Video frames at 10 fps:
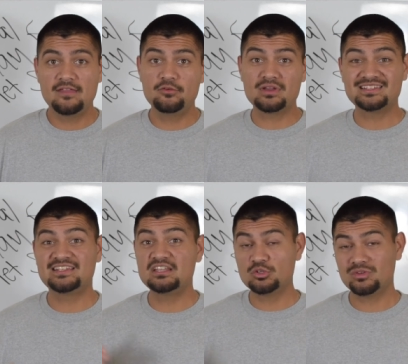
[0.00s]
if you
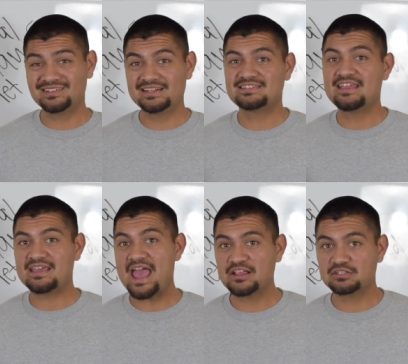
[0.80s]
continuously
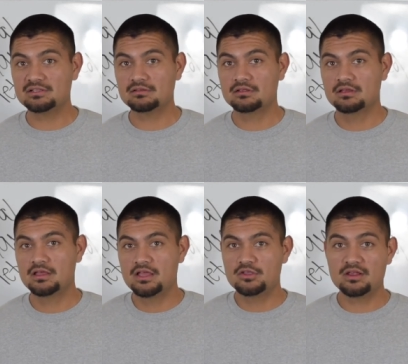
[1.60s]
take action,
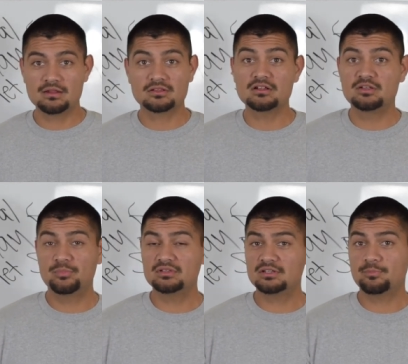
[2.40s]
you're going to start to
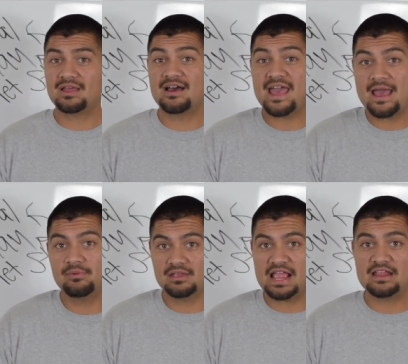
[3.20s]
build up a
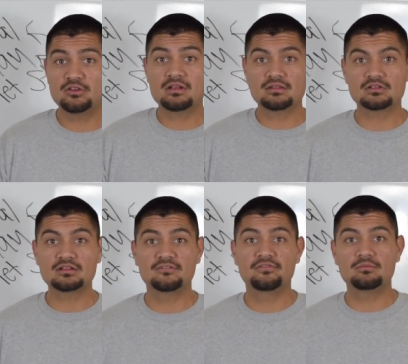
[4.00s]
habit, and you're going to
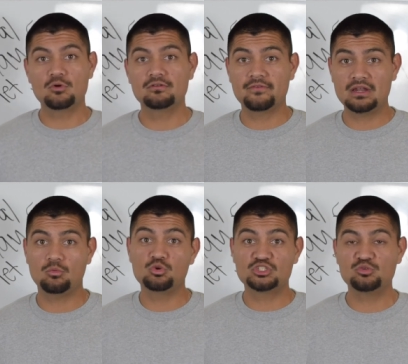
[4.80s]
start to feel
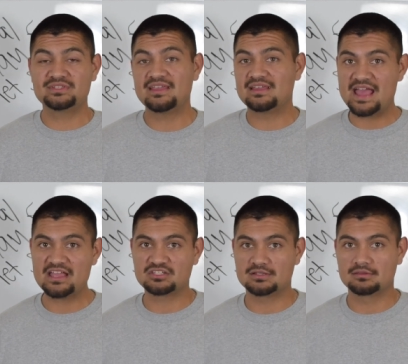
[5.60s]
motivated once you take
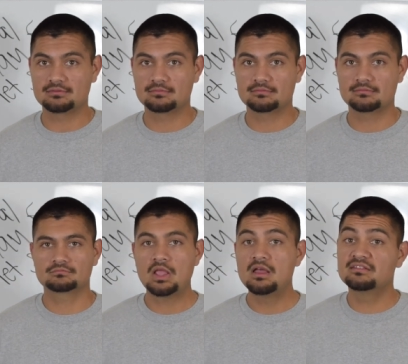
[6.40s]
action.
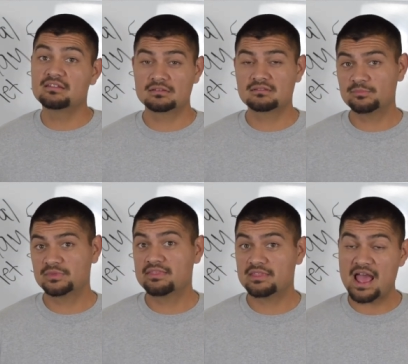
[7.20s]
This is
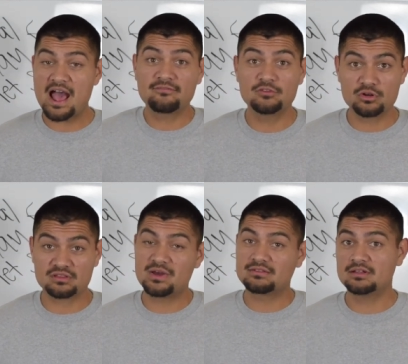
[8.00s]
something that I've
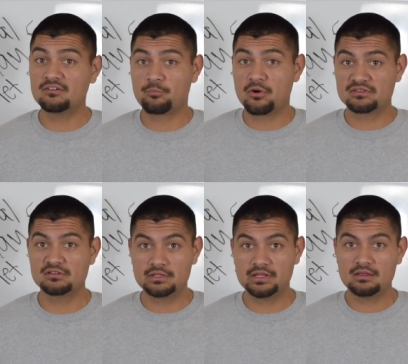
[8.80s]
noticed myself
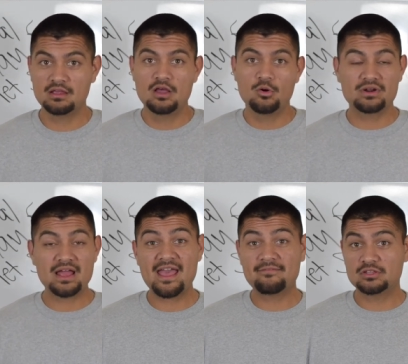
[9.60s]
personally. When
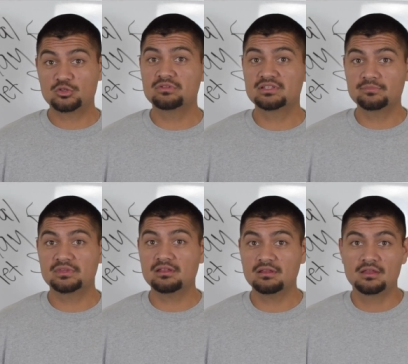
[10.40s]
I have to do
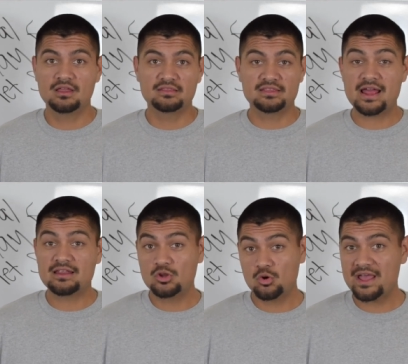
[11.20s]
something that I
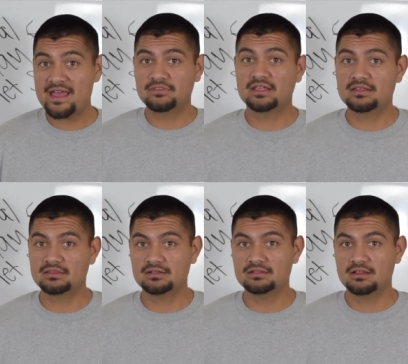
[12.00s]
know I have to get
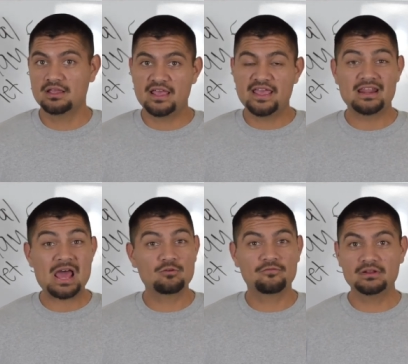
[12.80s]
done, and
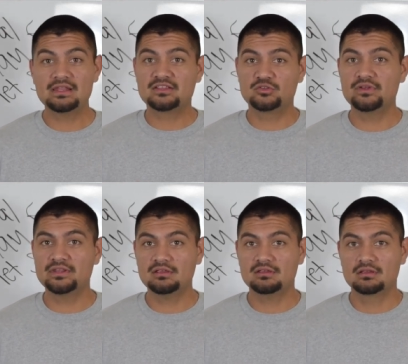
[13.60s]
I don't feel like doing
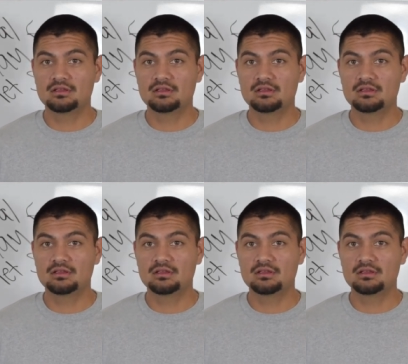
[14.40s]
it,